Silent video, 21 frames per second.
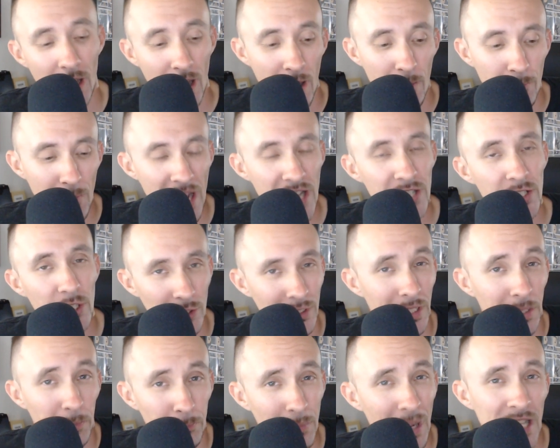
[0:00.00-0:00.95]

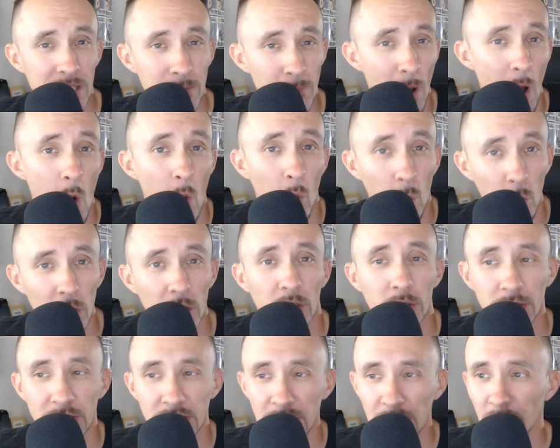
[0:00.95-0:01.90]
League Baseball
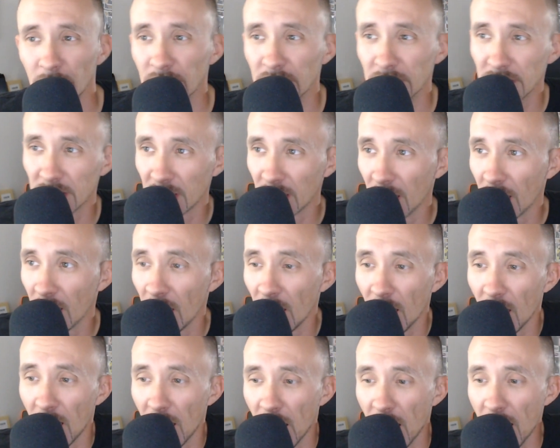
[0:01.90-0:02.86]
World Series?
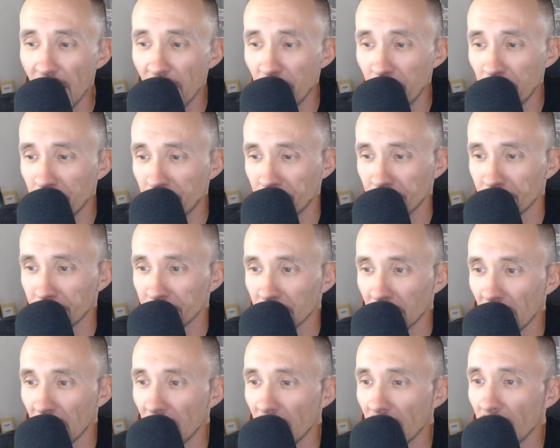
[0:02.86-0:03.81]
All right.
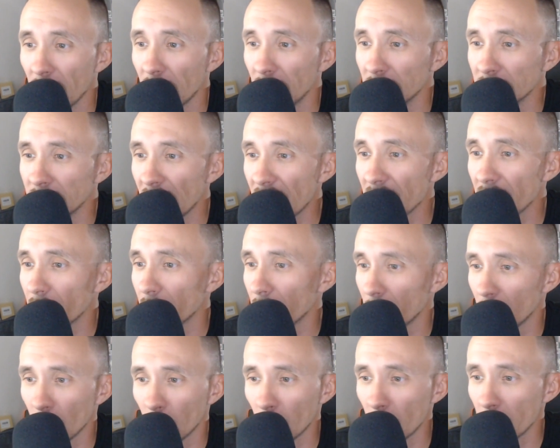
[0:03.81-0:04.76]
Don't
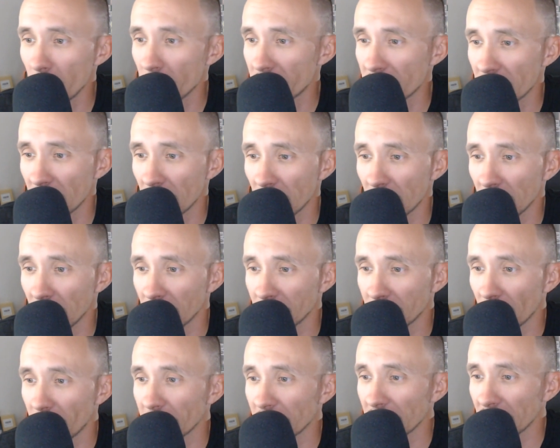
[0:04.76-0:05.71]

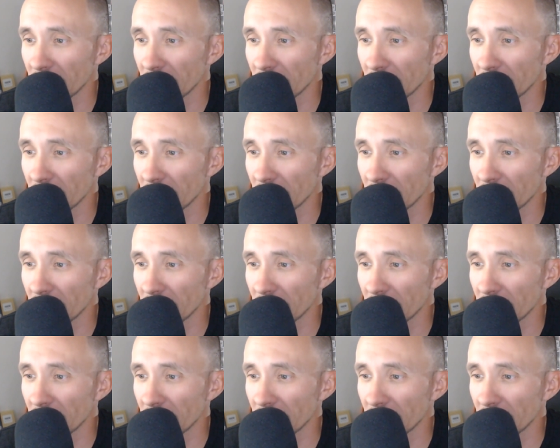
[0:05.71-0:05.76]
forget